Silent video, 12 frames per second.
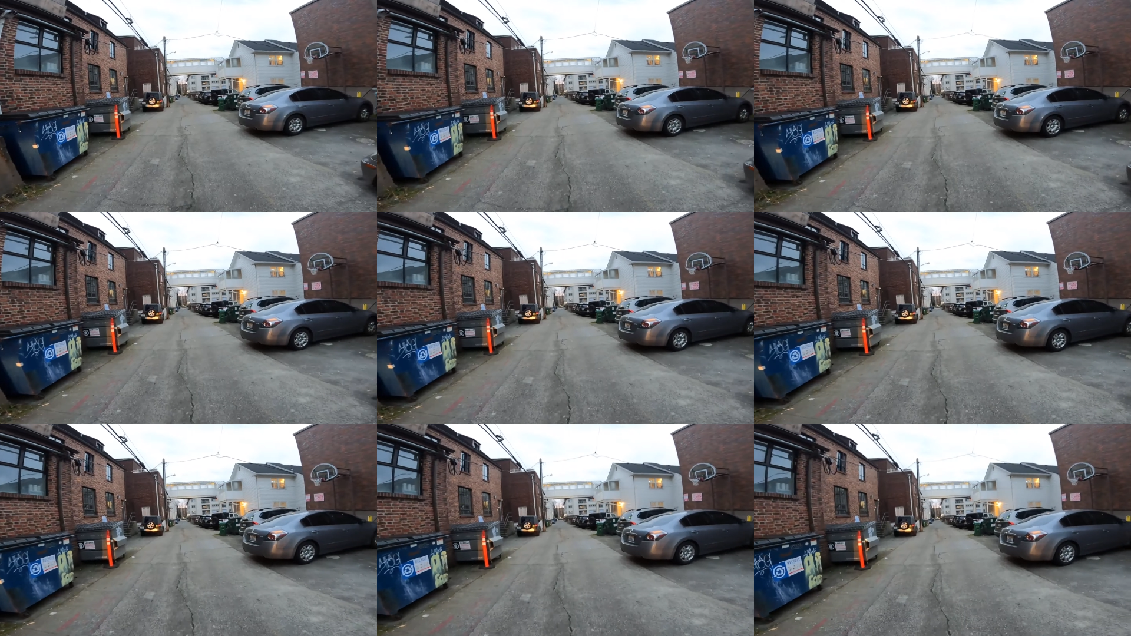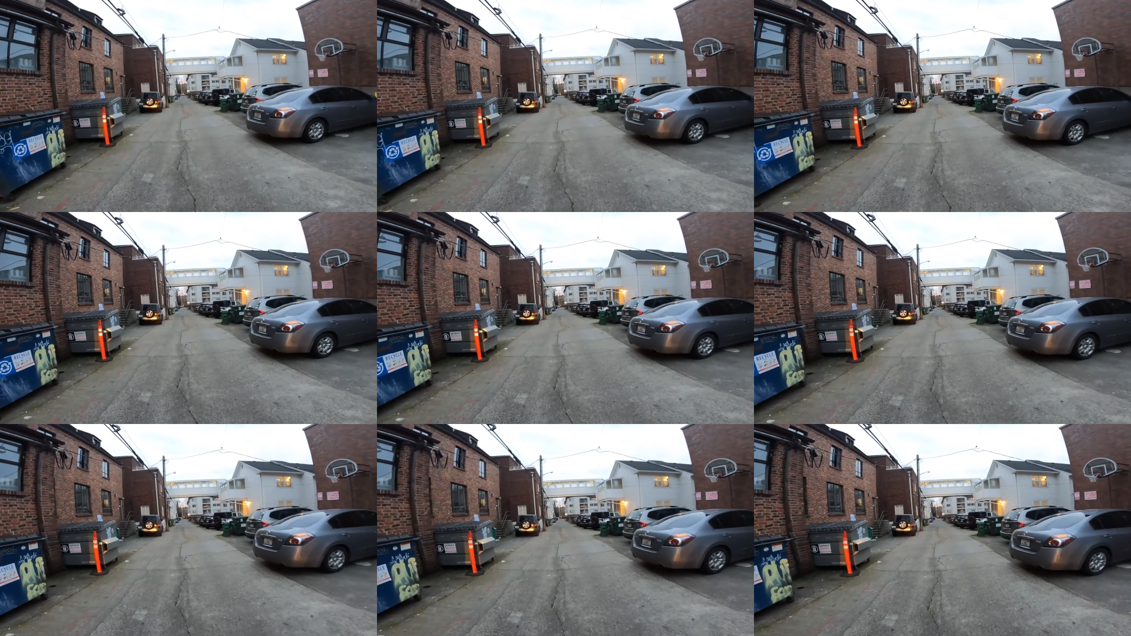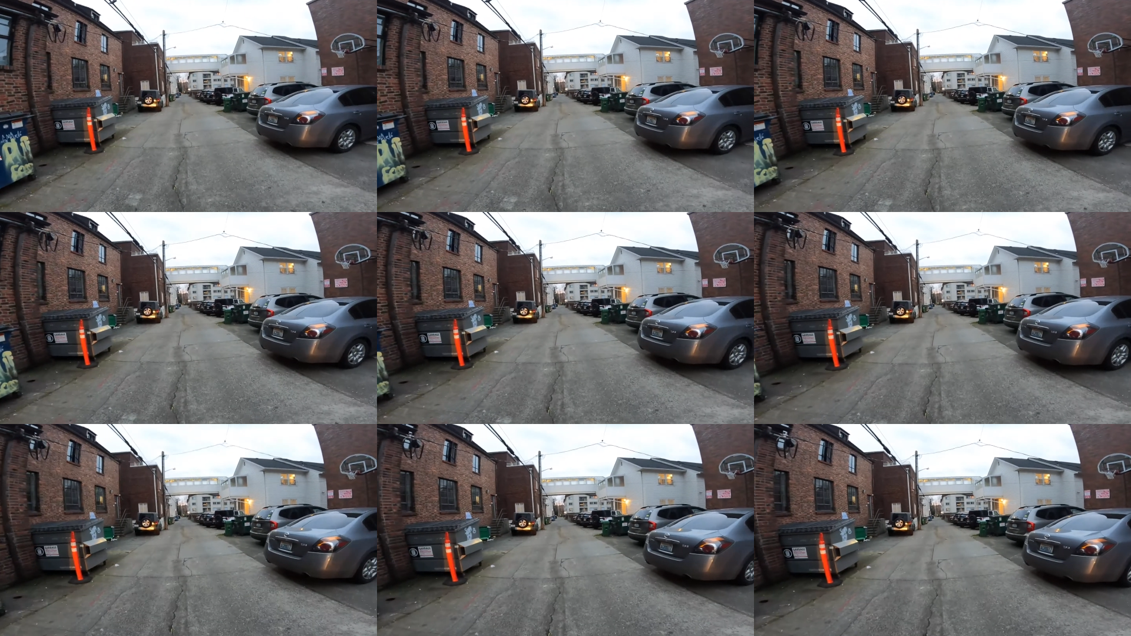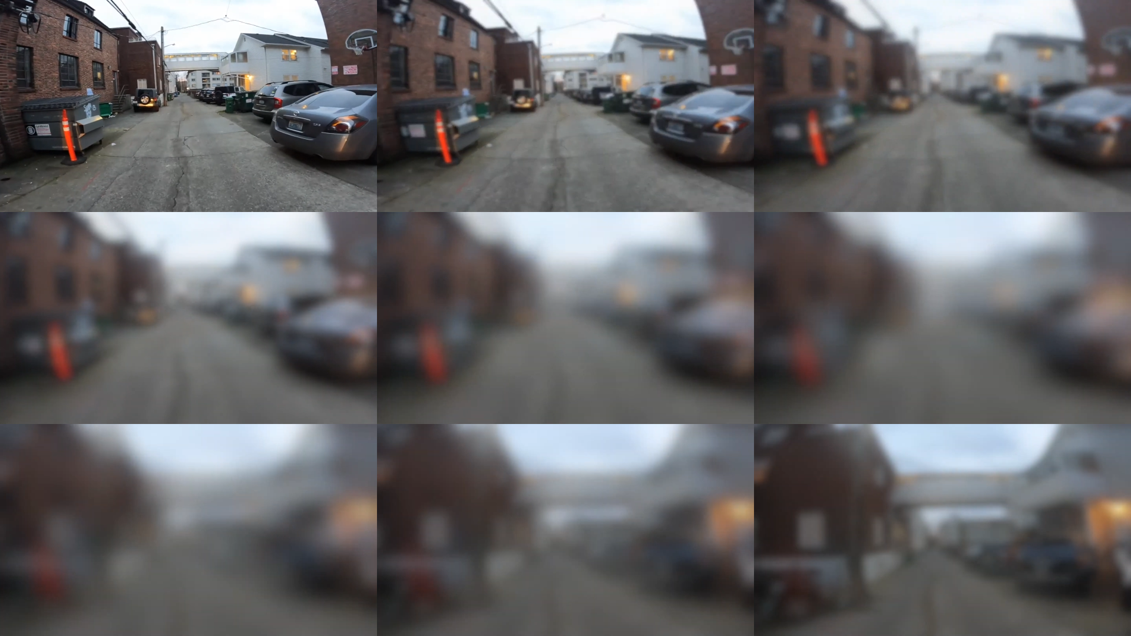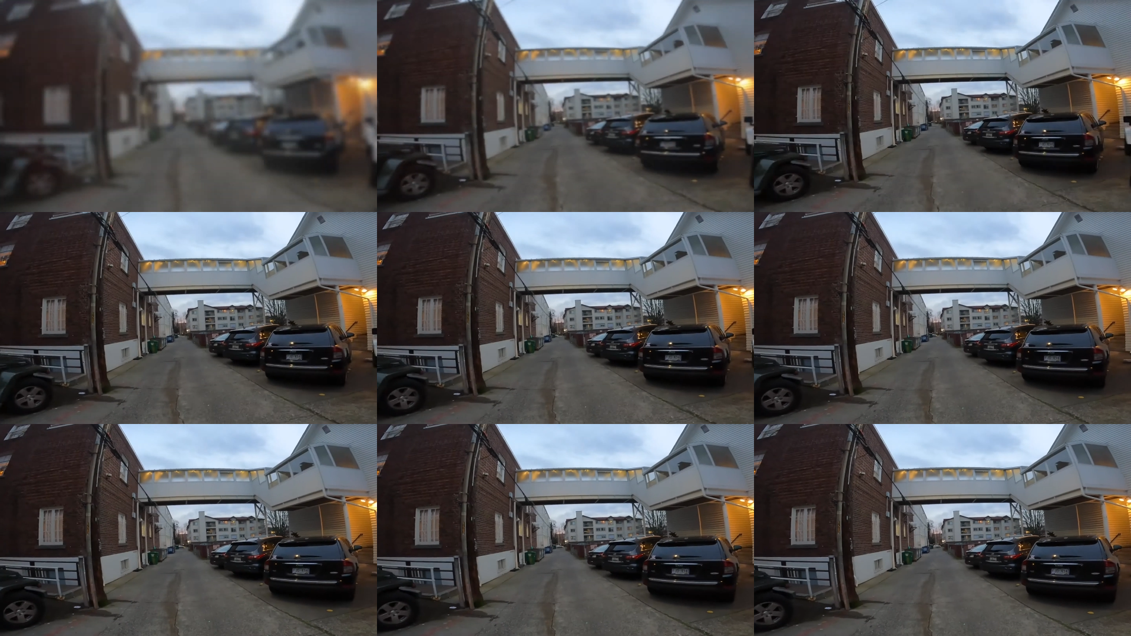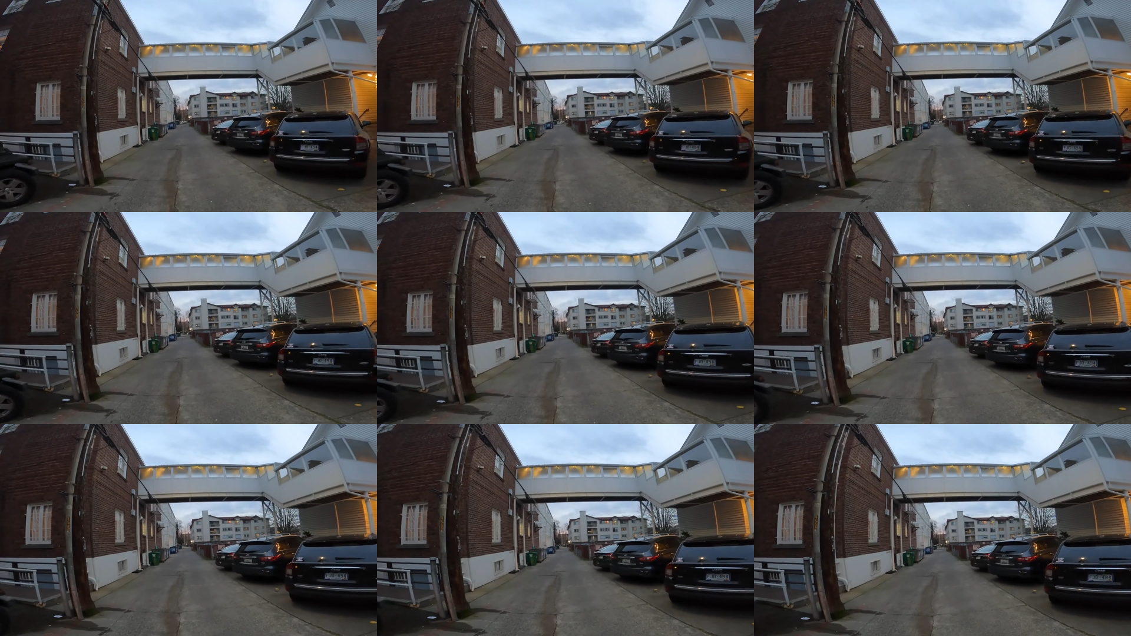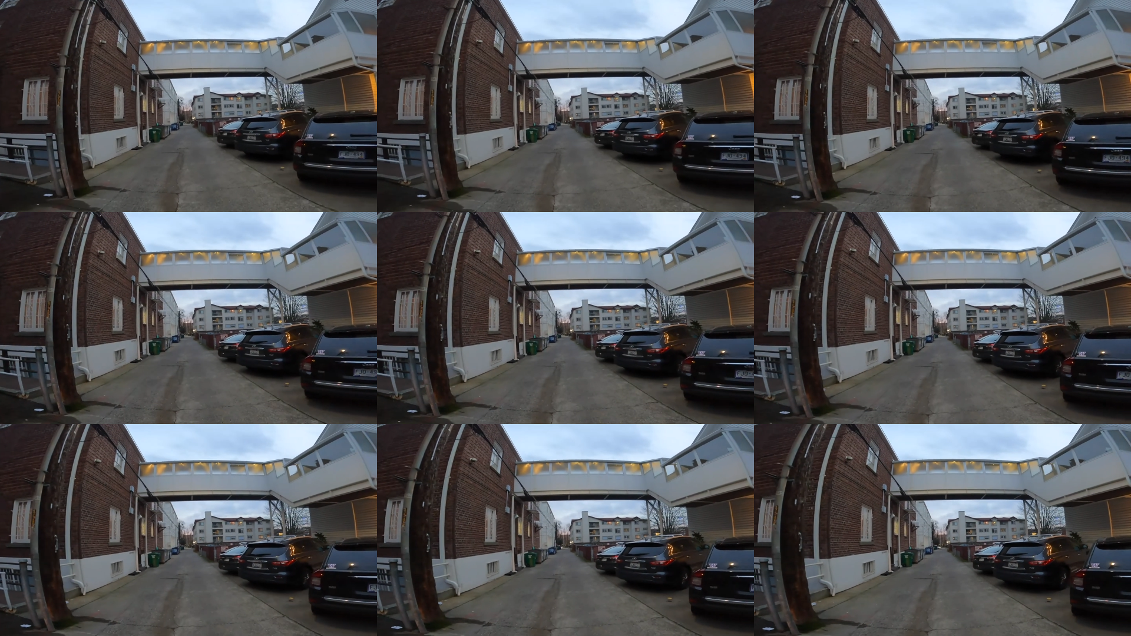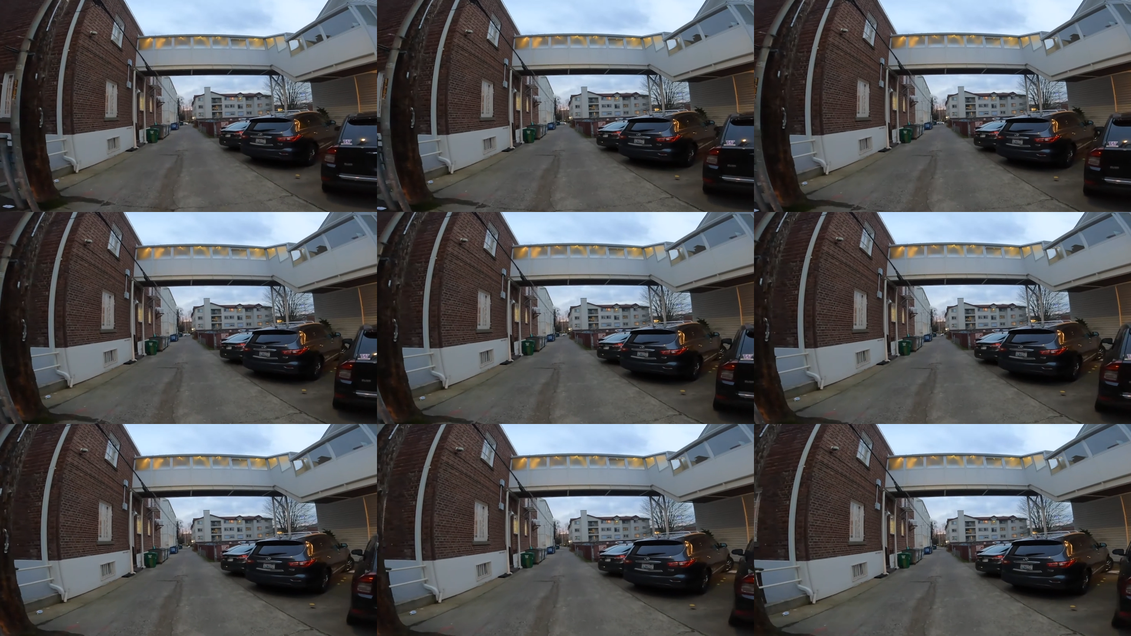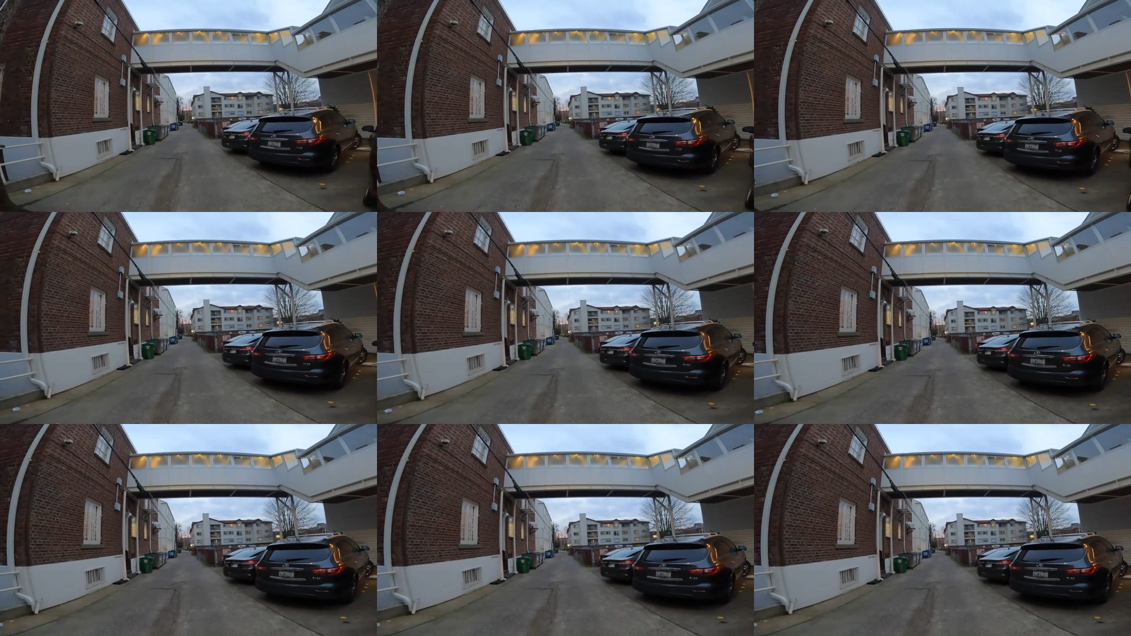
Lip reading: No face is visible, so there are no lips to read.